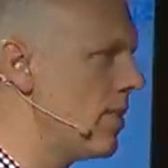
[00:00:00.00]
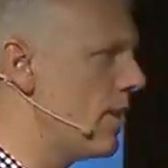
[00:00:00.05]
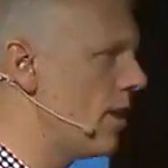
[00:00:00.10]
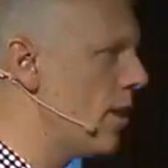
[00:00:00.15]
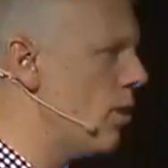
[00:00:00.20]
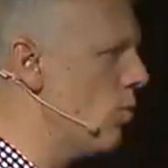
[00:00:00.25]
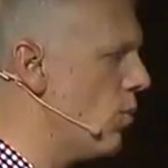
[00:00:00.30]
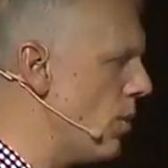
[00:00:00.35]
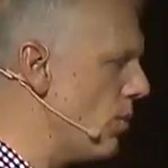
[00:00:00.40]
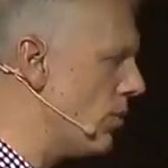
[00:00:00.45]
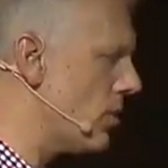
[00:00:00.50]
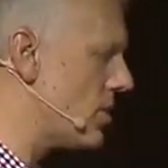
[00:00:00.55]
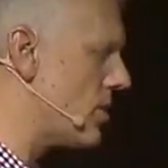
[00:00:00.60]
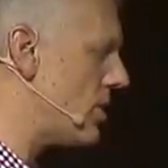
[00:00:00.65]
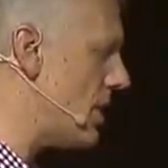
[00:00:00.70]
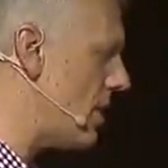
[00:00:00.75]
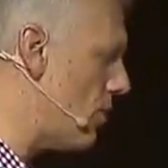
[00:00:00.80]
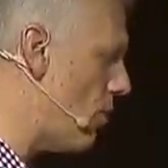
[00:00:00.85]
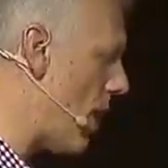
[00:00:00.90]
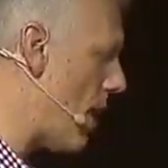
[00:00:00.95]
And we will
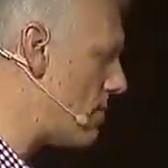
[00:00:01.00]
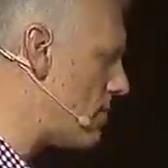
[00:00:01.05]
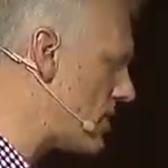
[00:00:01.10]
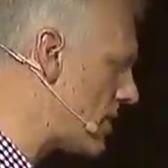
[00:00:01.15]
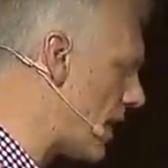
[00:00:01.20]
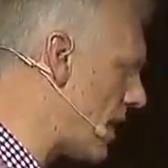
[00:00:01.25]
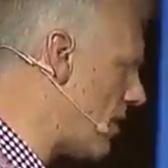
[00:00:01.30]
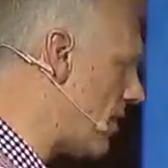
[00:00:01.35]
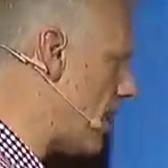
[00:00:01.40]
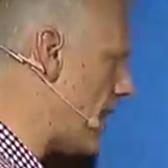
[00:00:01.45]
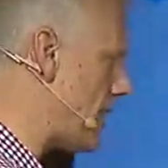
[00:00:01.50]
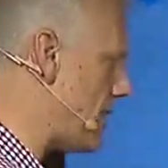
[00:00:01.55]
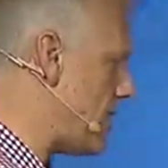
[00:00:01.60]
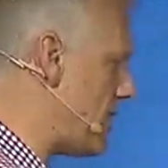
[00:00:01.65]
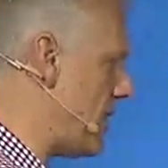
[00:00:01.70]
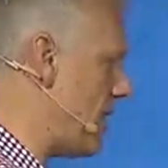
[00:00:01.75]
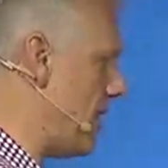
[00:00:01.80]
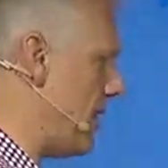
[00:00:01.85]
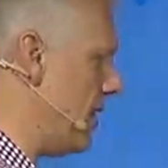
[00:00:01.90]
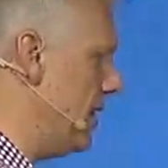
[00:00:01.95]
see web scale
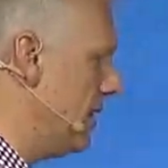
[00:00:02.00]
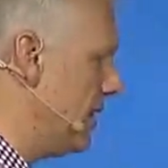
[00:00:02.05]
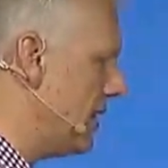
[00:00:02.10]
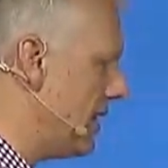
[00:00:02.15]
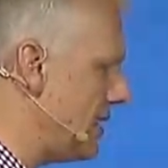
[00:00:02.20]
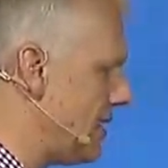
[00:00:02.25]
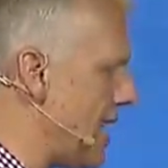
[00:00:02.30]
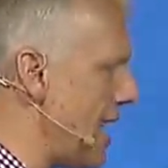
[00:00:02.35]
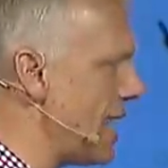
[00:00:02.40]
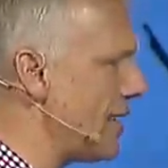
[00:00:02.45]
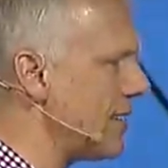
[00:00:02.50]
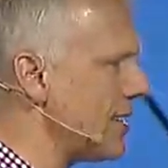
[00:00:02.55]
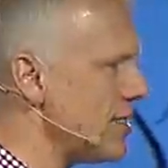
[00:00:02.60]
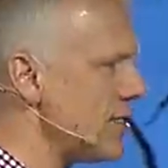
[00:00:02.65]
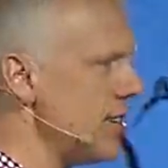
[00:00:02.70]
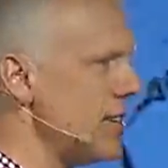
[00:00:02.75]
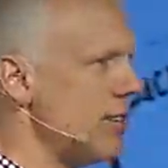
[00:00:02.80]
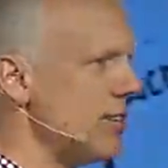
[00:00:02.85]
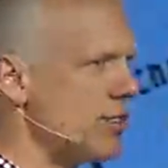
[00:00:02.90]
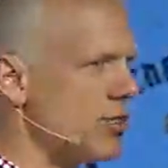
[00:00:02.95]
IT take
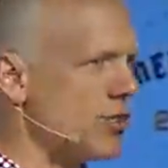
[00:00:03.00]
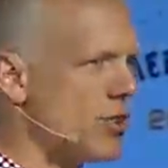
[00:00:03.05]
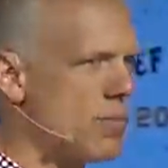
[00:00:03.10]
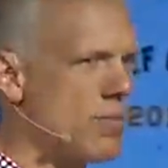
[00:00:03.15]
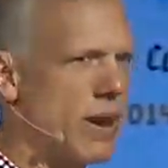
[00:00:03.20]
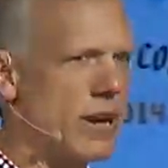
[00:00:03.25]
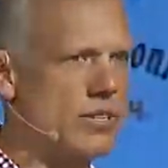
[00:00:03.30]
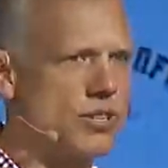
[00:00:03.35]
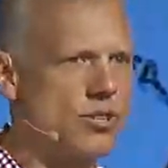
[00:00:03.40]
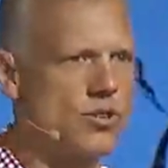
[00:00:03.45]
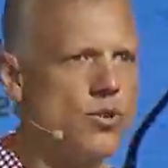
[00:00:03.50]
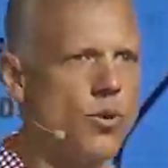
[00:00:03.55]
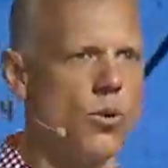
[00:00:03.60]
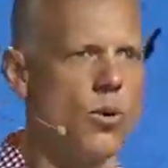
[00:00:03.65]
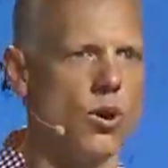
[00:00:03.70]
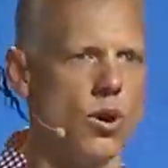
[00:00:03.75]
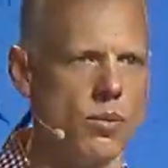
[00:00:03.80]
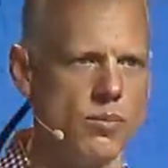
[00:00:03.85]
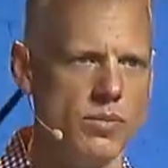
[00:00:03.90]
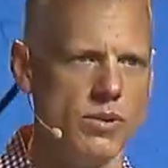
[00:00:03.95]
this industry by
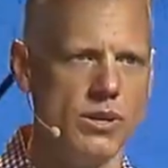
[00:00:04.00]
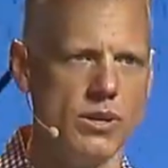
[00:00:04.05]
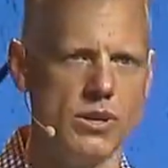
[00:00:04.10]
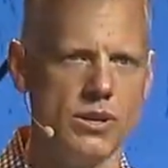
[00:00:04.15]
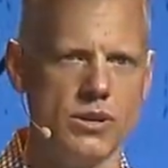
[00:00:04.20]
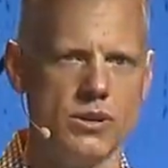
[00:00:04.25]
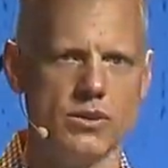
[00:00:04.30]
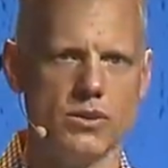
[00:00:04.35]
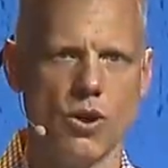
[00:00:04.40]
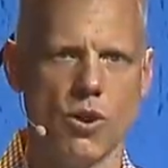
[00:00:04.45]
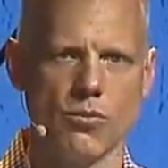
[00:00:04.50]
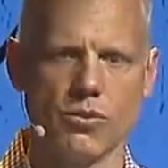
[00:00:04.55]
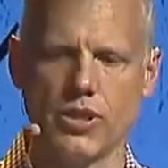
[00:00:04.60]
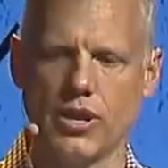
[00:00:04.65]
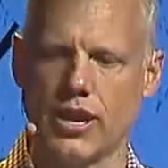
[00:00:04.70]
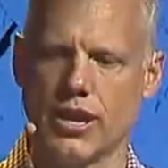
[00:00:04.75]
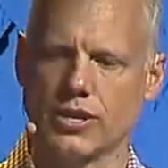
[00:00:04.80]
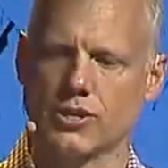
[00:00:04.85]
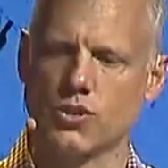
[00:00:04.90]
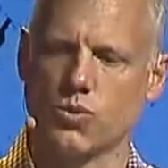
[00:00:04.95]
storm over the
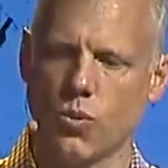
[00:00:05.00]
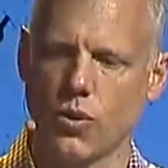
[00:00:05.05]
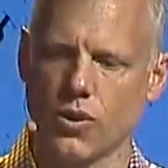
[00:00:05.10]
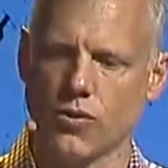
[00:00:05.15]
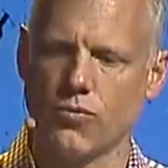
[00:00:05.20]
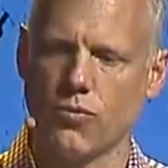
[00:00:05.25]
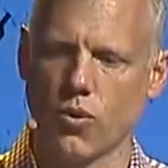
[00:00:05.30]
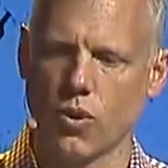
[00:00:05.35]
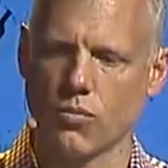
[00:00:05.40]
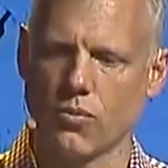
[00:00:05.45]
next 24